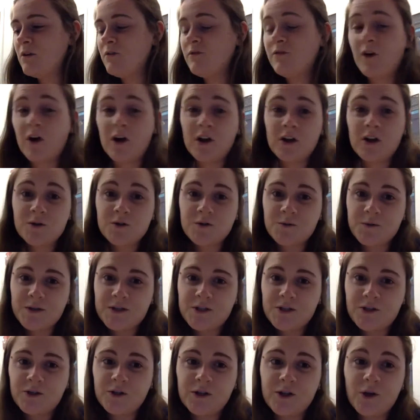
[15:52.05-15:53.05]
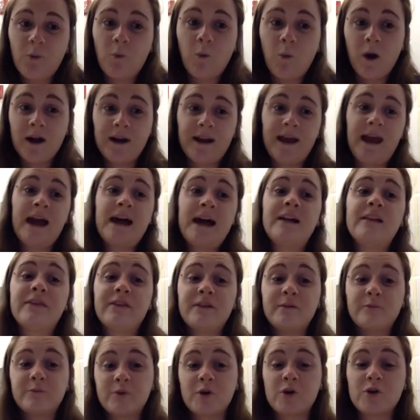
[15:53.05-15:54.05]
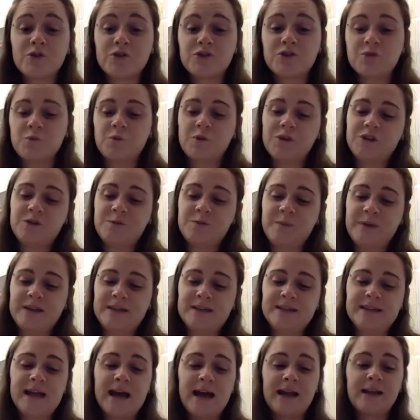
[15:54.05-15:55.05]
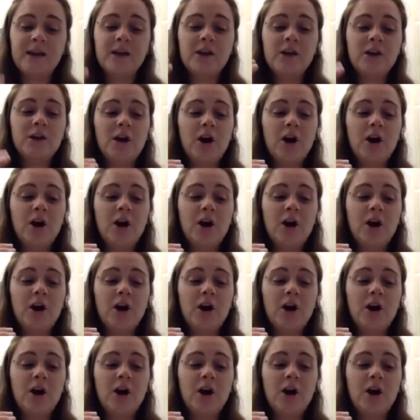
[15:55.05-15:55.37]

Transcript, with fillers: follows what's called a One Health approach, which means that